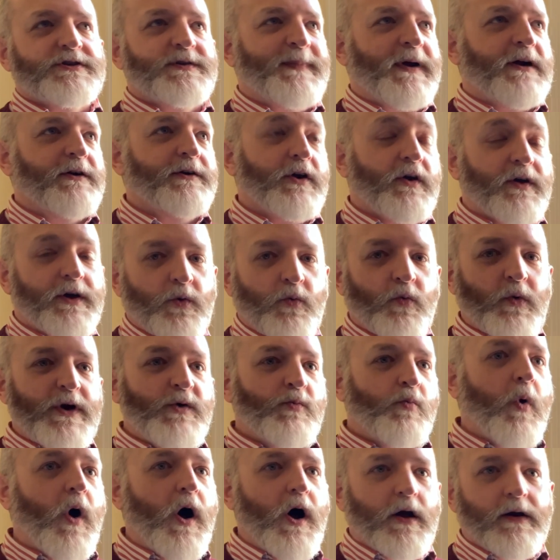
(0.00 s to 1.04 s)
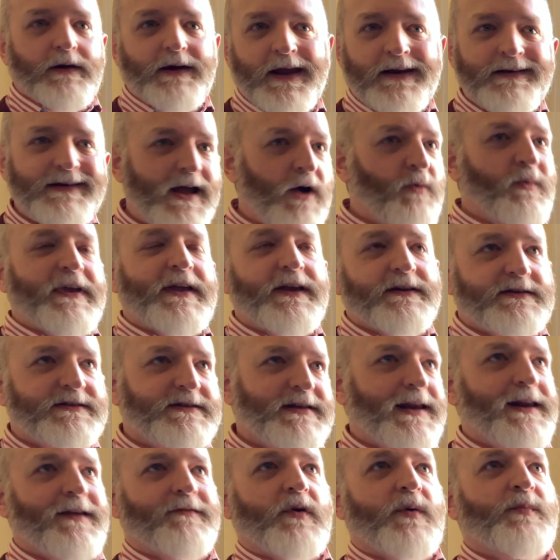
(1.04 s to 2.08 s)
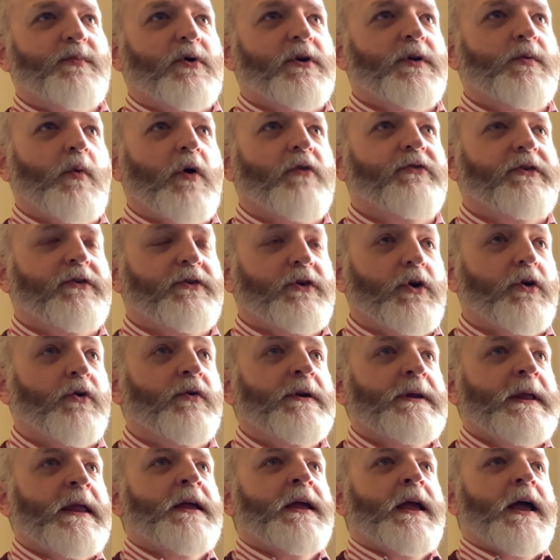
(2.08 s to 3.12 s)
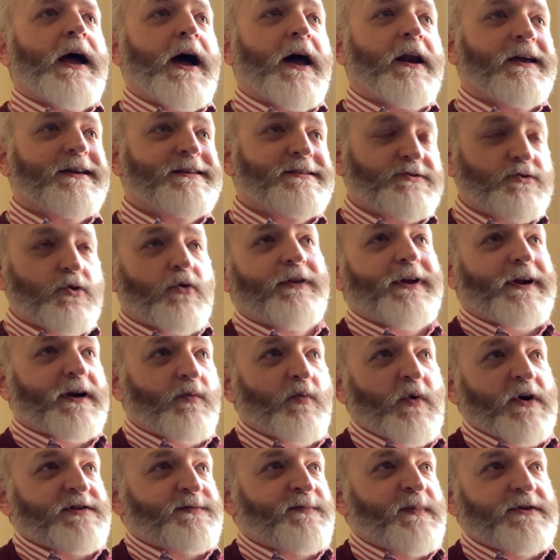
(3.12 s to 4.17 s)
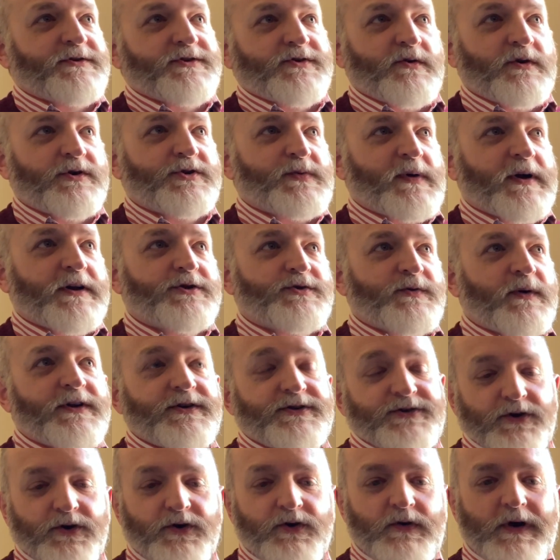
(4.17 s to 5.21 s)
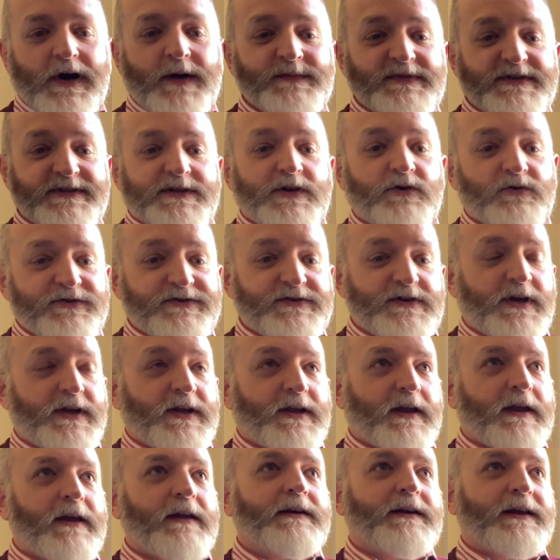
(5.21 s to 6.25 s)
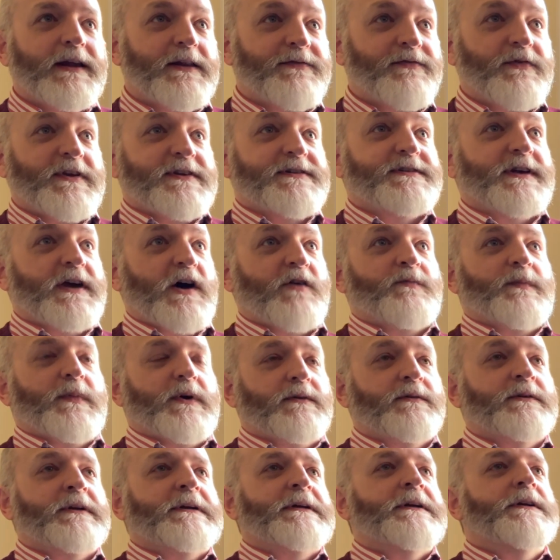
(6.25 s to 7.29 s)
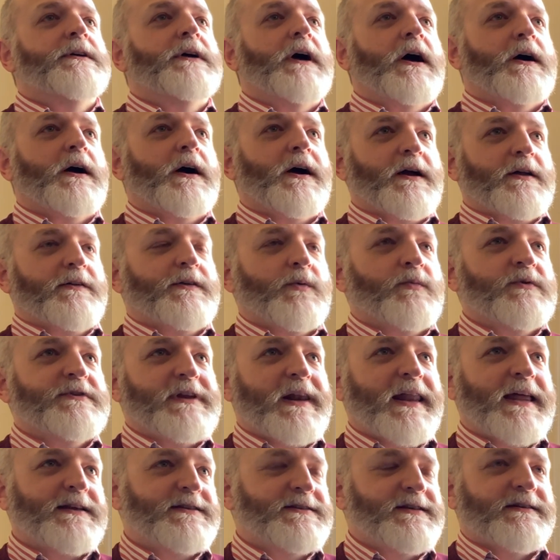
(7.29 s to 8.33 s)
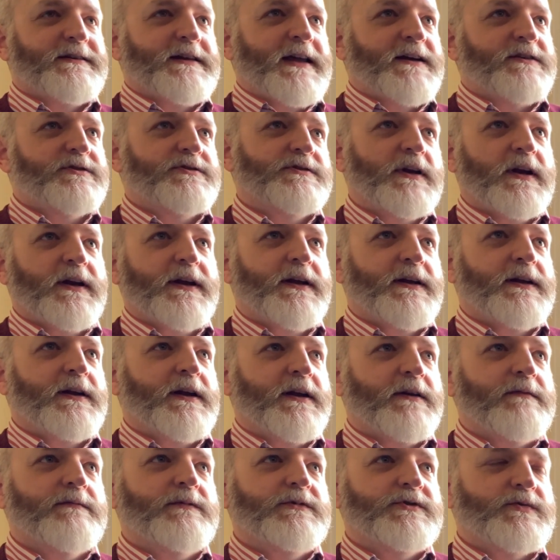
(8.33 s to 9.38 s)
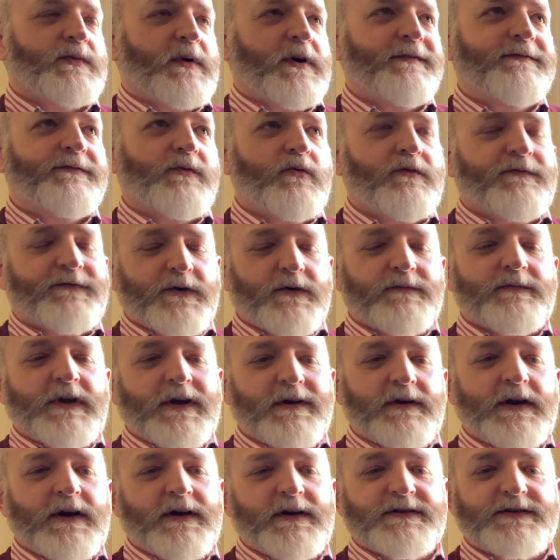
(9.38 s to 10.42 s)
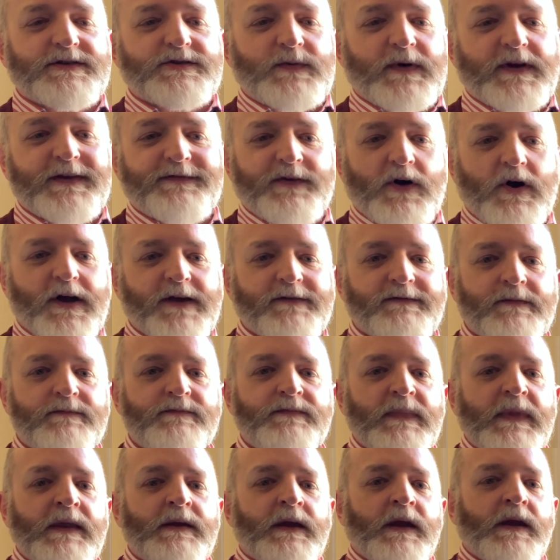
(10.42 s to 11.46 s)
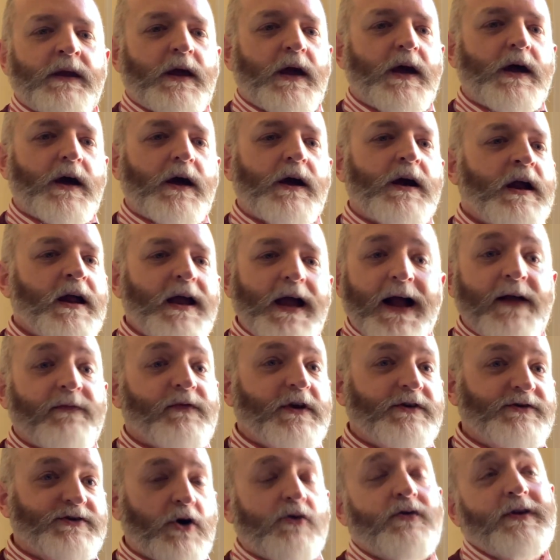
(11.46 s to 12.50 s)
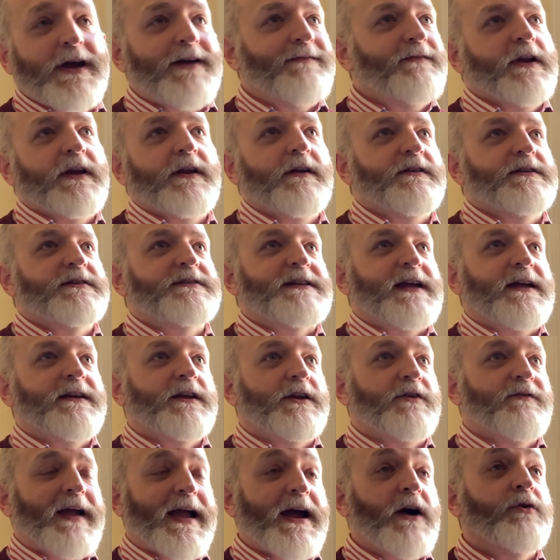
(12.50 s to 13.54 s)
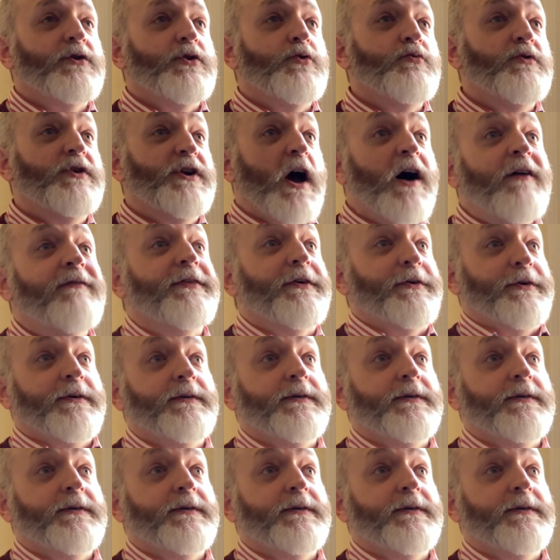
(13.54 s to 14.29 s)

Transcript: about going, we won, and now we get to tell everybody what to do. And I saw that in Westminster in 2022. I'm still seeing it in this government that was elected nationally in 24 and into 25. And they don't have any understanding of how you govern.